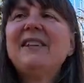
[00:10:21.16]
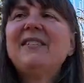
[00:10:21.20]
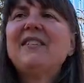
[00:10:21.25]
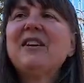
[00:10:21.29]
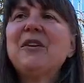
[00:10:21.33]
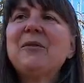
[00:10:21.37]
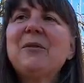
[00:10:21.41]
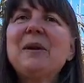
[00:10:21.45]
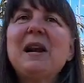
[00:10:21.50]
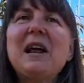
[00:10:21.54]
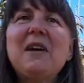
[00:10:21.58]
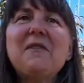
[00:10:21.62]
And
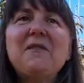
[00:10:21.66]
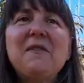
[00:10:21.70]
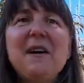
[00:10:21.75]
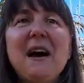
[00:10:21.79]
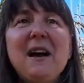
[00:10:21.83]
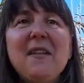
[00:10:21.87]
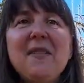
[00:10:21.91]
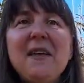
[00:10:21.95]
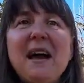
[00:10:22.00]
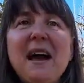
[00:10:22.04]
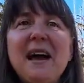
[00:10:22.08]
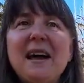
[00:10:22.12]
so when I
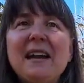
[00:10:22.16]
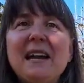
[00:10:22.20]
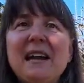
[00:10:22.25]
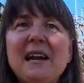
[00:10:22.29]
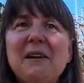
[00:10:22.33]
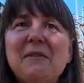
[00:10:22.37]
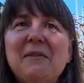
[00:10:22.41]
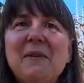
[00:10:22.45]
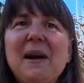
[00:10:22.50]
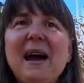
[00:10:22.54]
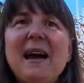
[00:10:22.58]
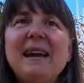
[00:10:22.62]
found that and
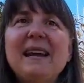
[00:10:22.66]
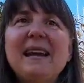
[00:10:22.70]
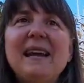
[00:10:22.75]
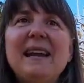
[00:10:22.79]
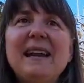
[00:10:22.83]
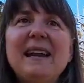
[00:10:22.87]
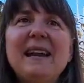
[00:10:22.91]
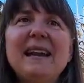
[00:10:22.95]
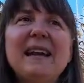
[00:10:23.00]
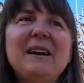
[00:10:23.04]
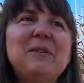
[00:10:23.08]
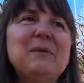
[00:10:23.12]
I read
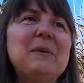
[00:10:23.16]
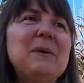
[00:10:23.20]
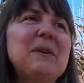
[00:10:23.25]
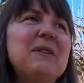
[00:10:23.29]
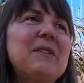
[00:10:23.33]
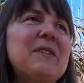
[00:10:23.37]
it, it